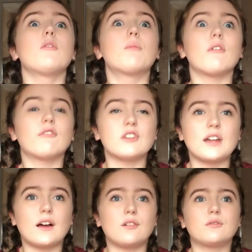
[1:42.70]
But for
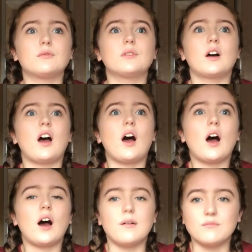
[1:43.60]
now,
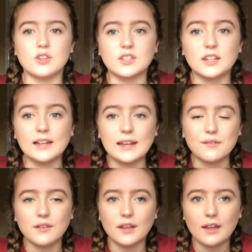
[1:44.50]
I'm just gonna
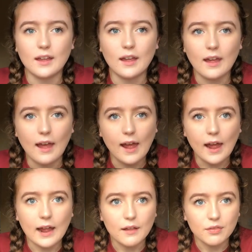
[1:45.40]
leave it
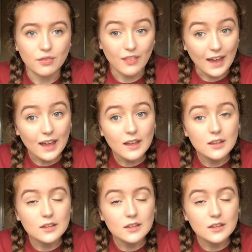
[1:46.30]
at that.